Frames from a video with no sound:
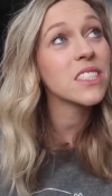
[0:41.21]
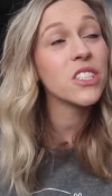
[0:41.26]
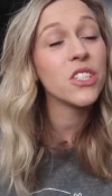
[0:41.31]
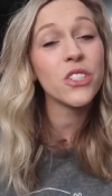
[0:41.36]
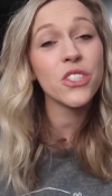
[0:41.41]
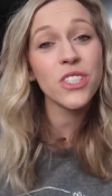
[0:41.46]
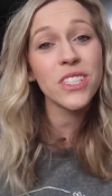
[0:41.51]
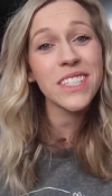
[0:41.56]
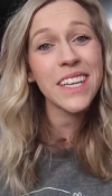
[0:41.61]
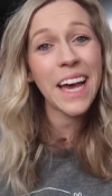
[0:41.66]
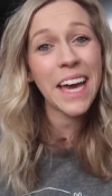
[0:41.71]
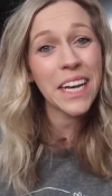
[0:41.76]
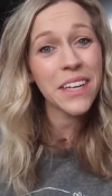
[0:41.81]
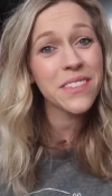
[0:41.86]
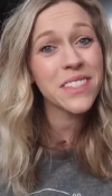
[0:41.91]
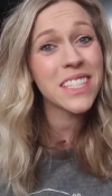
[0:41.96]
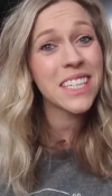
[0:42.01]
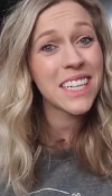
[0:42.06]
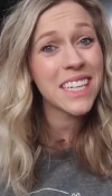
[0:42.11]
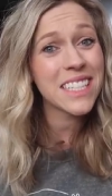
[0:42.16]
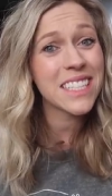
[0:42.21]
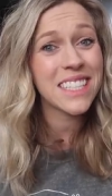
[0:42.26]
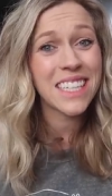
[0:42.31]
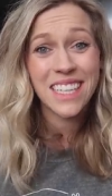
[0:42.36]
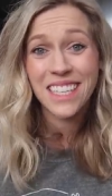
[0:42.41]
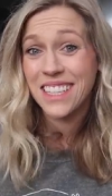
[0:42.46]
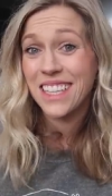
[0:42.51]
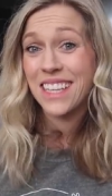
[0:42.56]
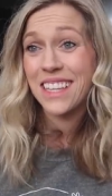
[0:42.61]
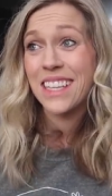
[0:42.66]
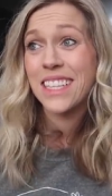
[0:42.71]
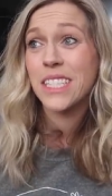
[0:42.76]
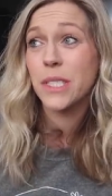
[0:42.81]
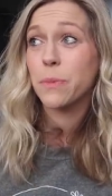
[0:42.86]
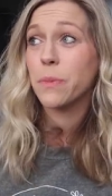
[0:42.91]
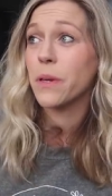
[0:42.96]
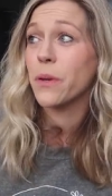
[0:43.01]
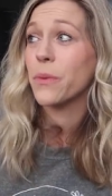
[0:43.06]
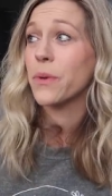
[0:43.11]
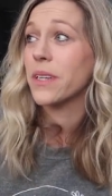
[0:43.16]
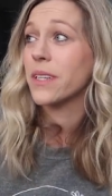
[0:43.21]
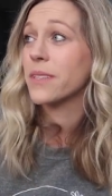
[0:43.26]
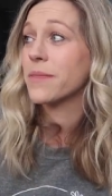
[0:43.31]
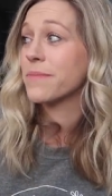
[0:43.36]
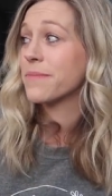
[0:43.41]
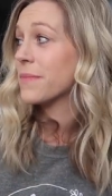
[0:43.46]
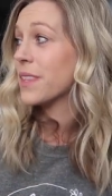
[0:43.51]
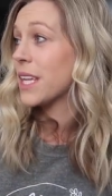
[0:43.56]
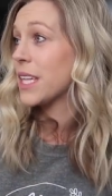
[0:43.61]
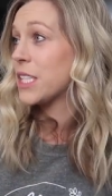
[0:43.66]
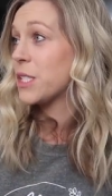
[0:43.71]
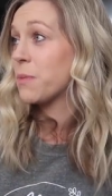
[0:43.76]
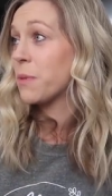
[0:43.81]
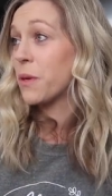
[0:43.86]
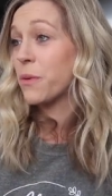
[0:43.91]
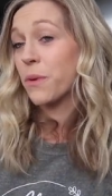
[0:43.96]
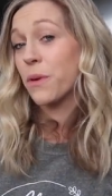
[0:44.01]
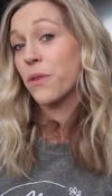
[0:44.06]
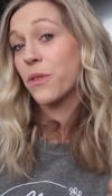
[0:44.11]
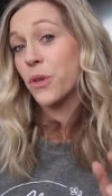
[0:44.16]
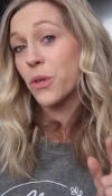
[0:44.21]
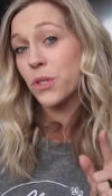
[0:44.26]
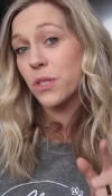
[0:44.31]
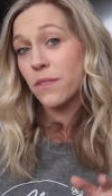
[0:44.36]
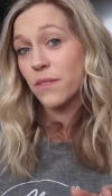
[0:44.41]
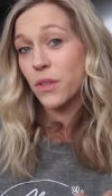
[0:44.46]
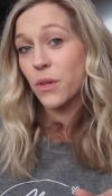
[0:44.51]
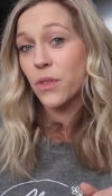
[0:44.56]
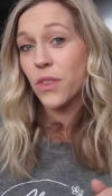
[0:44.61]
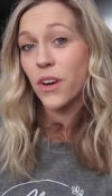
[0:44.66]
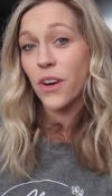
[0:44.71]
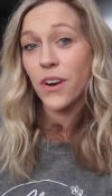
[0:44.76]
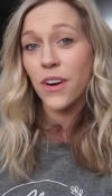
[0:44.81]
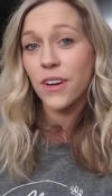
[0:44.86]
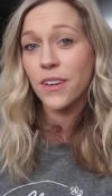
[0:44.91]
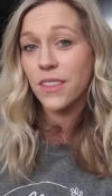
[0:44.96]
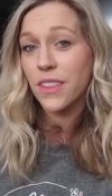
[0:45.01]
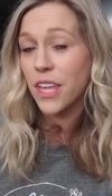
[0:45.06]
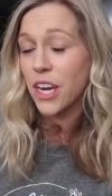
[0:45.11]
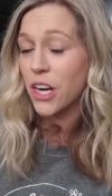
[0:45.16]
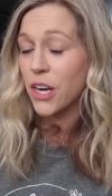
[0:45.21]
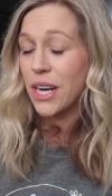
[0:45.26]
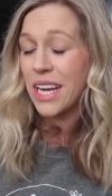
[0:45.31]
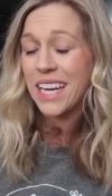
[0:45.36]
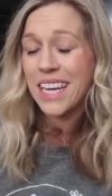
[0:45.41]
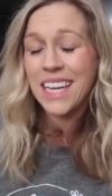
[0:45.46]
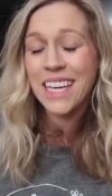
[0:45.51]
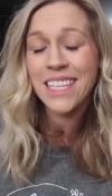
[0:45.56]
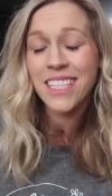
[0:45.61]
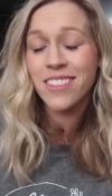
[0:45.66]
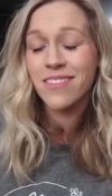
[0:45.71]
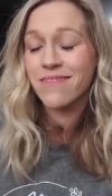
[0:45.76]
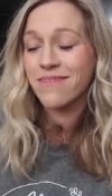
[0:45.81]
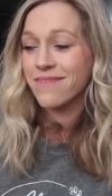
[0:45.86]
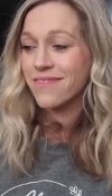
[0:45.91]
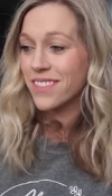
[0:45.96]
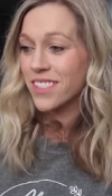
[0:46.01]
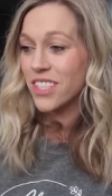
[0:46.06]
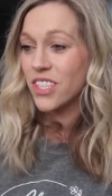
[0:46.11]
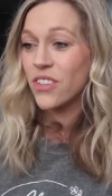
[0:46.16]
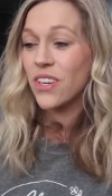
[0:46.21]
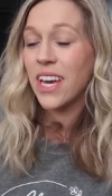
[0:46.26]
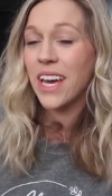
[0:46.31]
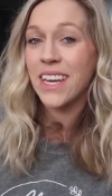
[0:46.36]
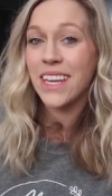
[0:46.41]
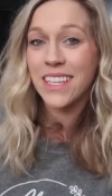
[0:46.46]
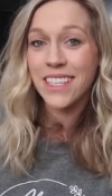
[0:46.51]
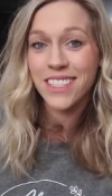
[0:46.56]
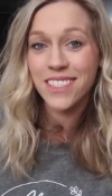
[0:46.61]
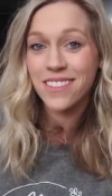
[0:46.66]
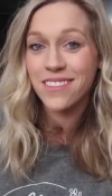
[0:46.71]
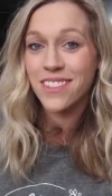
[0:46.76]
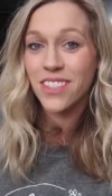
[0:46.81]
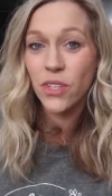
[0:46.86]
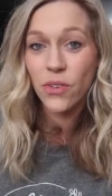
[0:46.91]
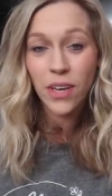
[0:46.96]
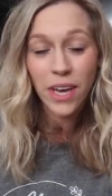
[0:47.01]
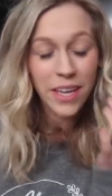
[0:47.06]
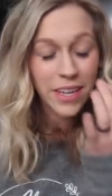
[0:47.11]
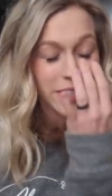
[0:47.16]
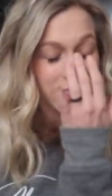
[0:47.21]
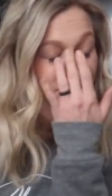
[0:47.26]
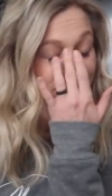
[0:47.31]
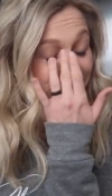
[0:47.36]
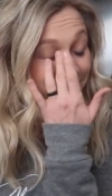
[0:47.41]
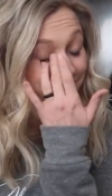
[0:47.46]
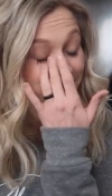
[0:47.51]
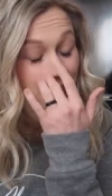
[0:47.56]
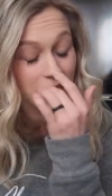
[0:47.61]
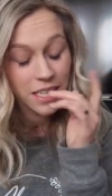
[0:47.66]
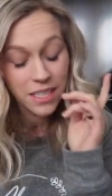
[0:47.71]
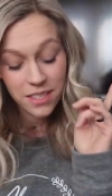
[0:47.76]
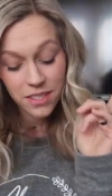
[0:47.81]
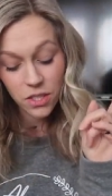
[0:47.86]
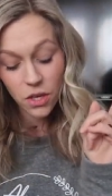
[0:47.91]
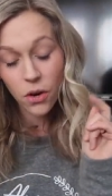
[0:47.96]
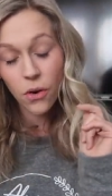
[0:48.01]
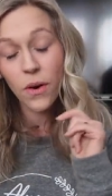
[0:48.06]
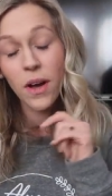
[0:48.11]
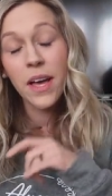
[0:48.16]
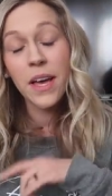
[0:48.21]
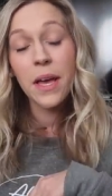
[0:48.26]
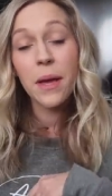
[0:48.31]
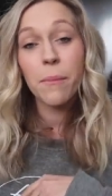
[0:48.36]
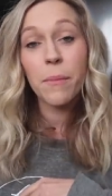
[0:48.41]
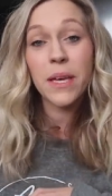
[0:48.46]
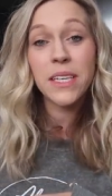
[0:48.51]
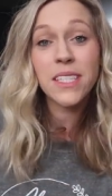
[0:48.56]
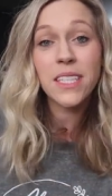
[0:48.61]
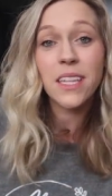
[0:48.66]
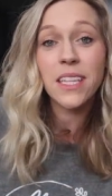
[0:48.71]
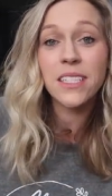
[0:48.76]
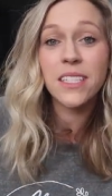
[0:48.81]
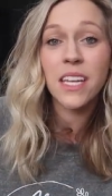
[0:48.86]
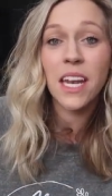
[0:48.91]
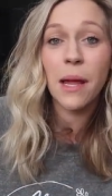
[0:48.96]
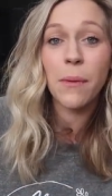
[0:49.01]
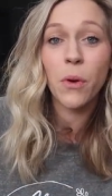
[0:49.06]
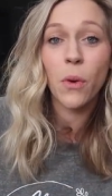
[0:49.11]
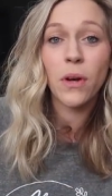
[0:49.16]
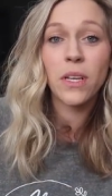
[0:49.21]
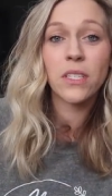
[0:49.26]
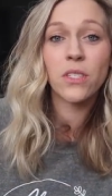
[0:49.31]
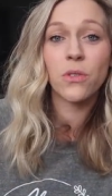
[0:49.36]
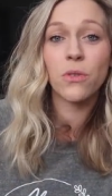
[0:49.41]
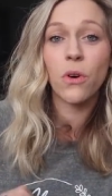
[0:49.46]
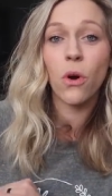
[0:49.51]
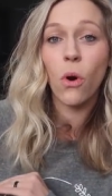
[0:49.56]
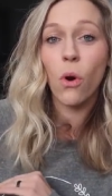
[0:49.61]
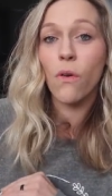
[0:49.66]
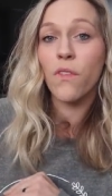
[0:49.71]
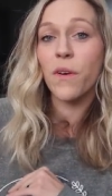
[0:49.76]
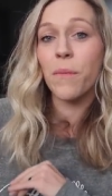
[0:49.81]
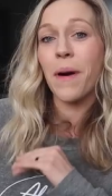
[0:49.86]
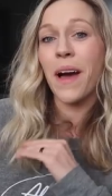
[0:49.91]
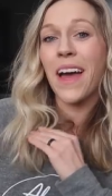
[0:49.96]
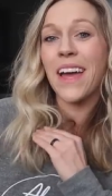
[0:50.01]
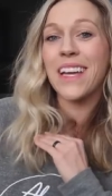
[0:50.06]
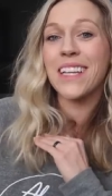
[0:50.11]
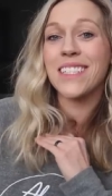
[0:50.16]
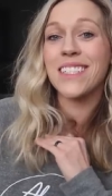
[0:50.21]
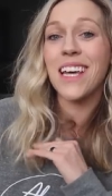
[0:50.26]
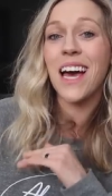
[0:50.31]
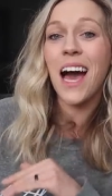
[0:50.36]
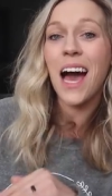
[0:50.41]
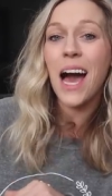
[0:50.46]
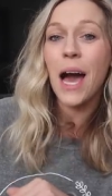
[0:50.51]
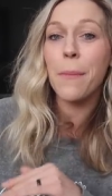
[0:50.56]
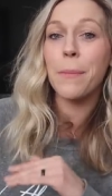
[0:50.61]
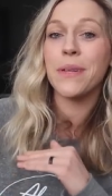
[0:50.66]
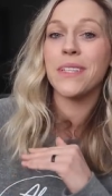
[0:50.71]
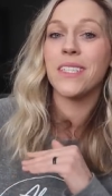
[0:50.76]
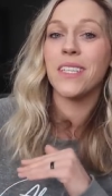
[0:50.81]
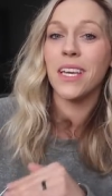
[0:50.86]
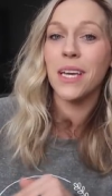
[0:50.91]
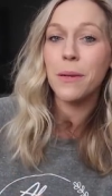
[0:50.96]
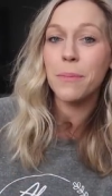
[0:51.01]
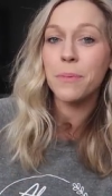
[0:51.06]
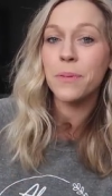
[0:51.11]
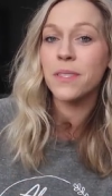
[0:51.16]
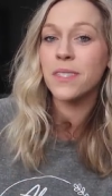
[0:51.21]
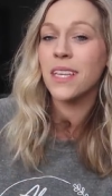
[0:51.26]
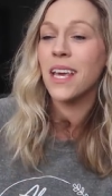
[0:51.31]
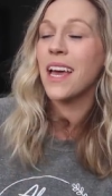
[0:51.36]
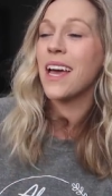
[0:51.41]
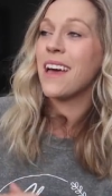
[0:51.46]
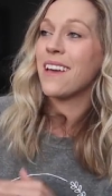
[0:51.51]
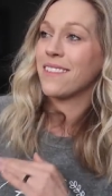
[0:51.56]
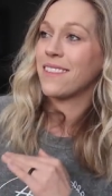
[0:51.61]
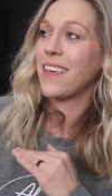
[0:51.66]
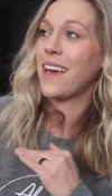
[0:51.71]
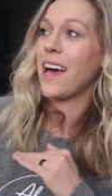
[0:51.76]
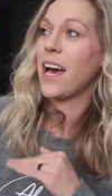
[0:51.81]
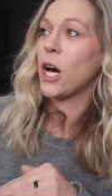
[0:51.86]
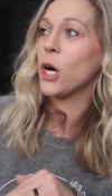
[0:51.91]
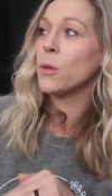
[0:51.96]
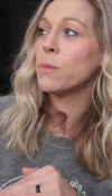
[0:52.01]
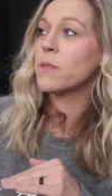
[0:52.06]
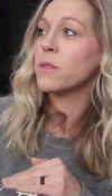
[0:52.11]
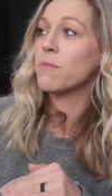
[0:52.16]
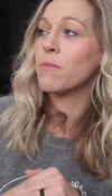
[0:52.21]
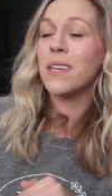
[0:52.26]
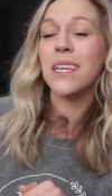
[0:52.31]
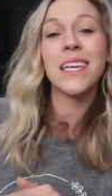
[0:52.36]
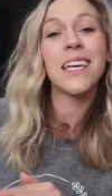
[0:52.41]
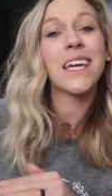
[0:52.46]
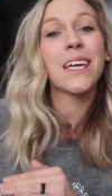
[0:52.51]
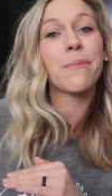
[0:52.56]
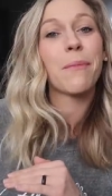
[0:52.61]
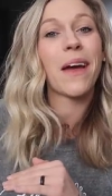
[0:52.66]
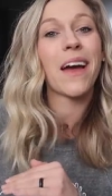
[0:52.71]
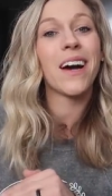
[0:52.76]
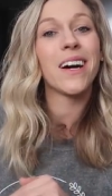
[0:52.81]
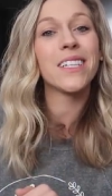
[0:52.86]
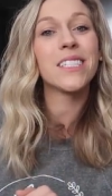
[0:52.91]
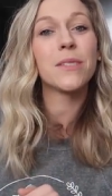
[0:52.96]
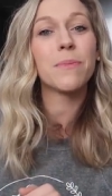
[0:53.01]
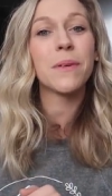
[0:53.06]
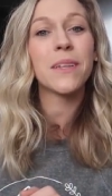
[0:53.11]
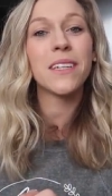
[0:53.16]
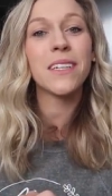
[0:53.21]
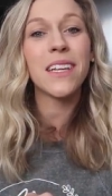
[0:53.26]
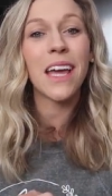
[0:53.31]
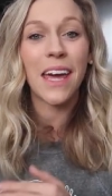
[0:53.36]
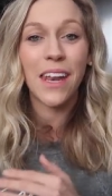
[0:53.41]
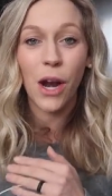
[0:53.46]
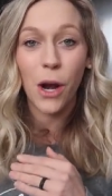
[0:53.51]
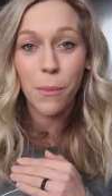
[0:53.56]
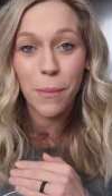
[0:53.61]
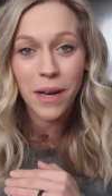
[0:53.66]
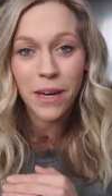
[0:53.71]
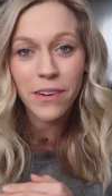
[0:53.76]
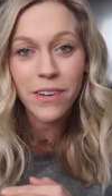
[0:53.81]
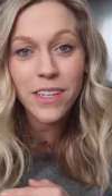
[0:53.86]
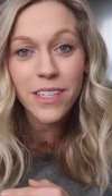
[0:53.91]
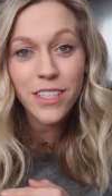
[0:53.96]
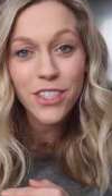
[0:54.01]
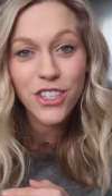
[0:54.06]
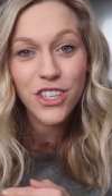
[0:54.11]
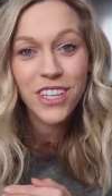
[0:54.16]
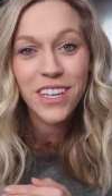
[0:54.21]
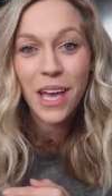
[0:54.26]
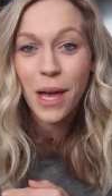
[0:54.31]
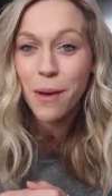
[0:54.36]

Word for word: you're just kind of sadistic. Like, let's be real. Let's be real. Those of you that are, that are in it, you get it. You get it. So basically today I'm going to go over my top tips that helped me and my husband and our marriage